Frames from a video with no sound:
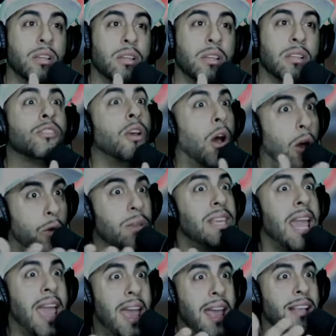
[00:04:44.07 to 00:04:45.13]
So
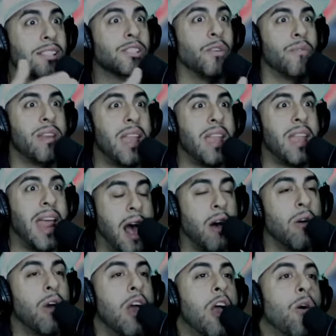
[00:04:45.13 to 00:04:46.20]
yeah. So now
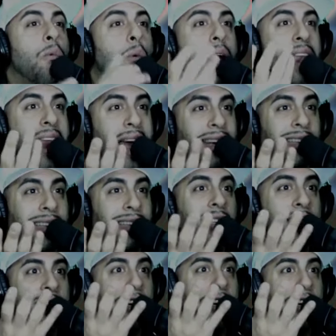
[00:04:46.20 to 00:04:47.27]
when I
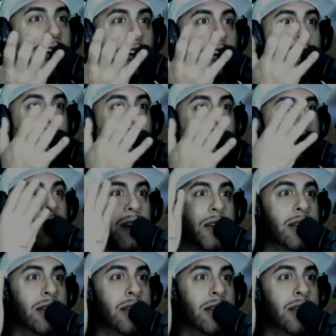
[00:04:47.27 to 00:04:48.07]
see her like